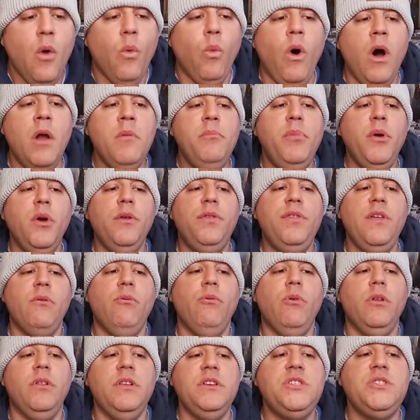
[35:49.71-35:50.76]
One booth
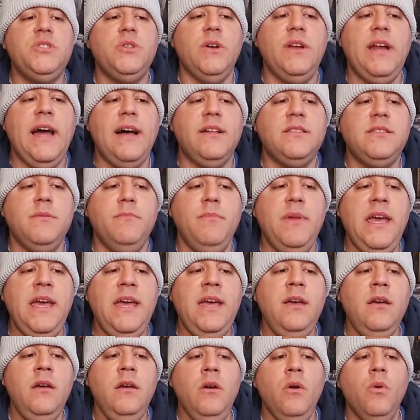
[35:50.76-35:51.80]
that really stood out to
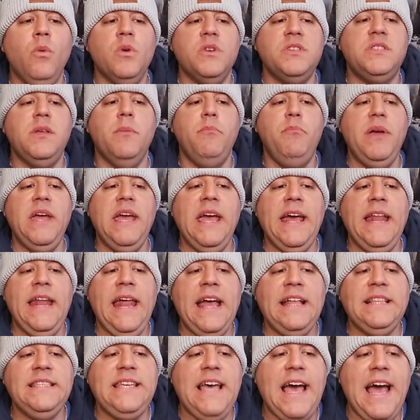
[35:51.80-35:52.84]
me was the
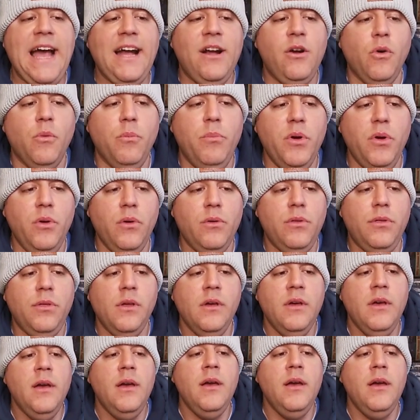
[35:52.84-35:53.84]
B&N Tackle booth.